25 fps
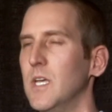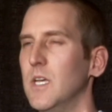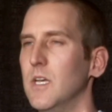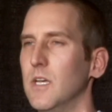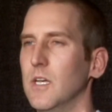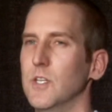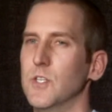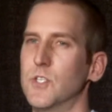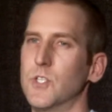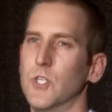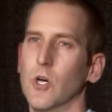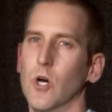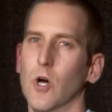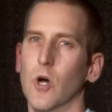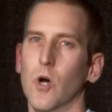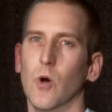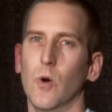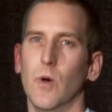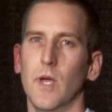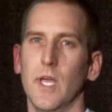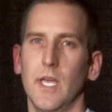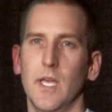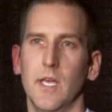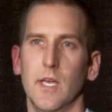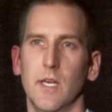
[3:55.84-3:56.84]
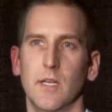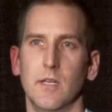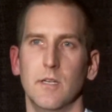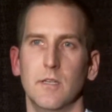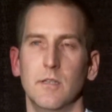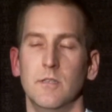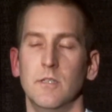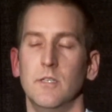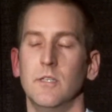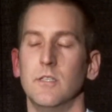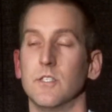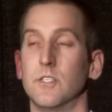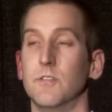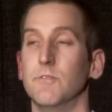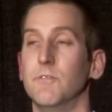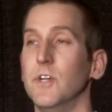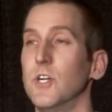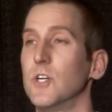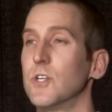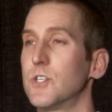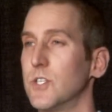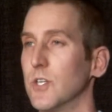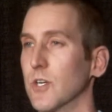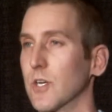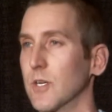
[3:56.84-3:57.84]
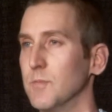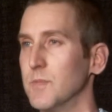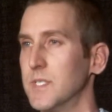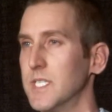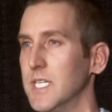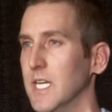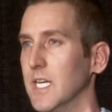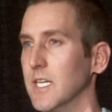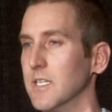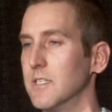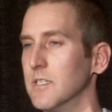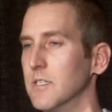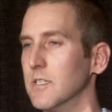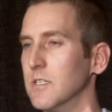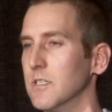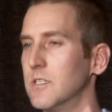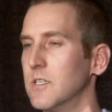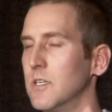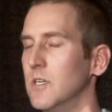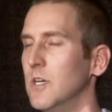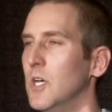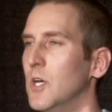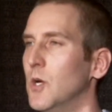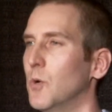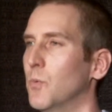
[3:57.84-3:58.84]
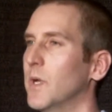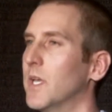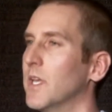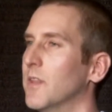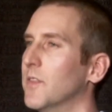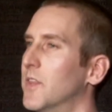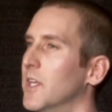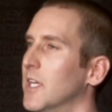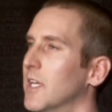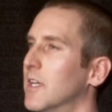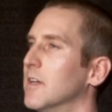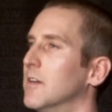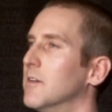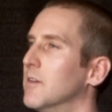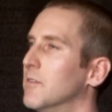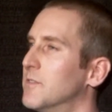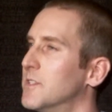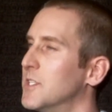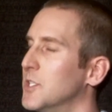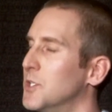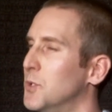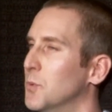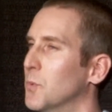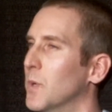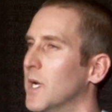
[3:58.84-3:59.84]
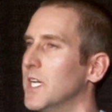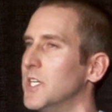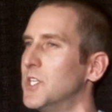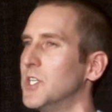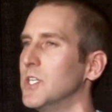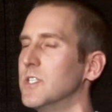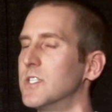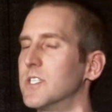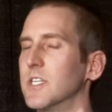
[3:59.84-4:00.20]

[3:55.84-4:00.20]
And so in severe circumstances, we can think of situations